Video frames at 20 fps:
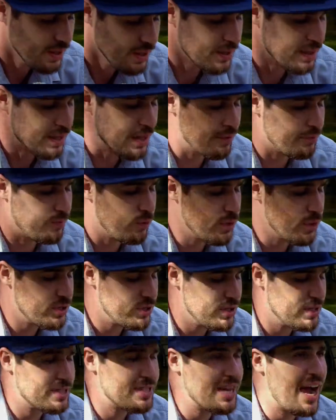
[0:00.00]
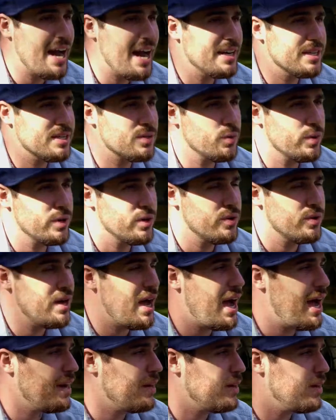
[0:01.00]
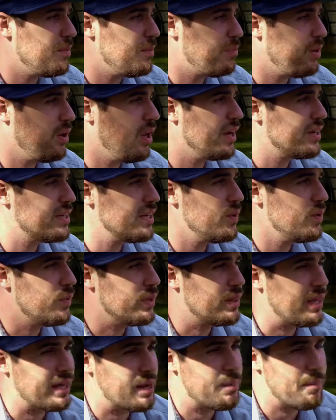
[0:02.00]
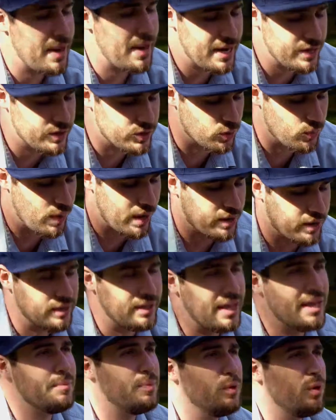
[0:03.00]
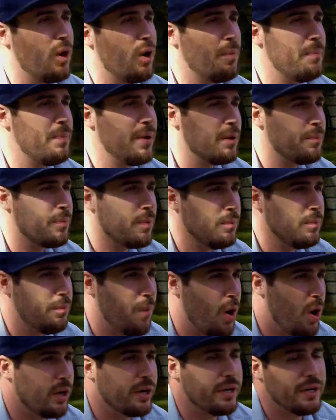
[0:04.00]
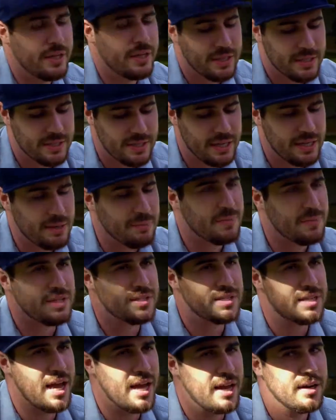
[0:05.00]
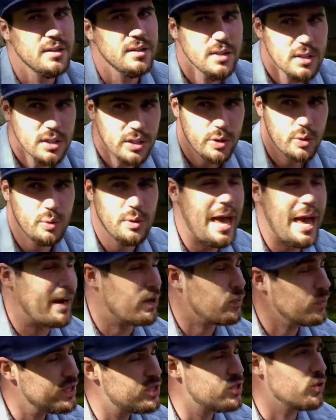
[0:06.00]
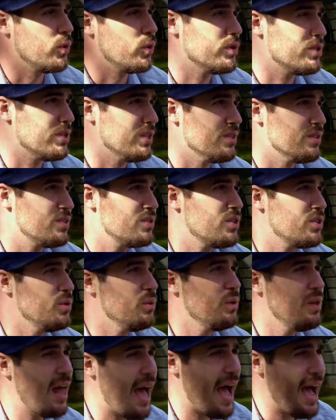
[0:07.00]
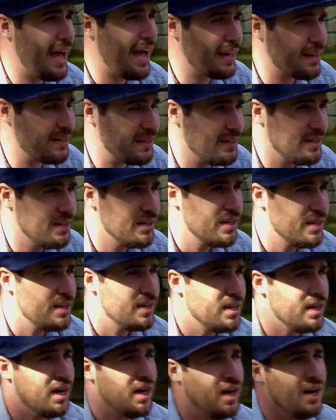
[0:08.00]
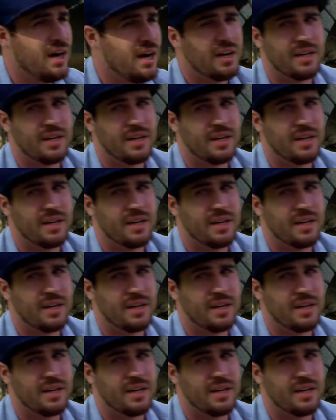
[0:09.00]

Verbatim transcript: The unfortunate side is when you're not plugged in with like a major record label or a big marketing team is that you lack resources, you lack uh,